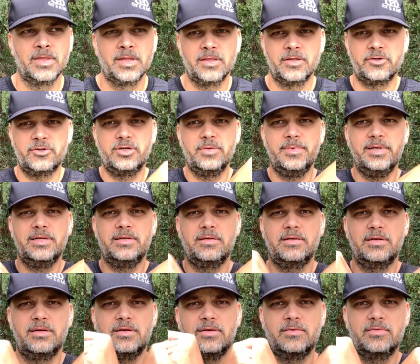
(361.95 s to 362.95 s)
There should be,
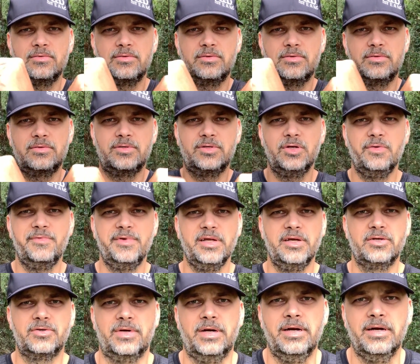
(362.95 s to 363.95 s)
2
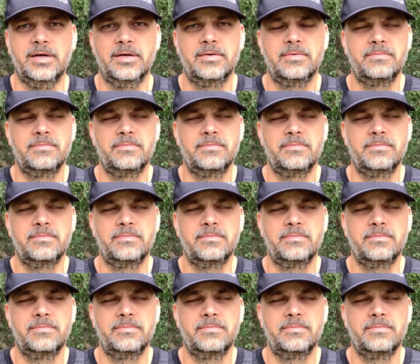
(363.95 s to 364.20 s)
videos right here.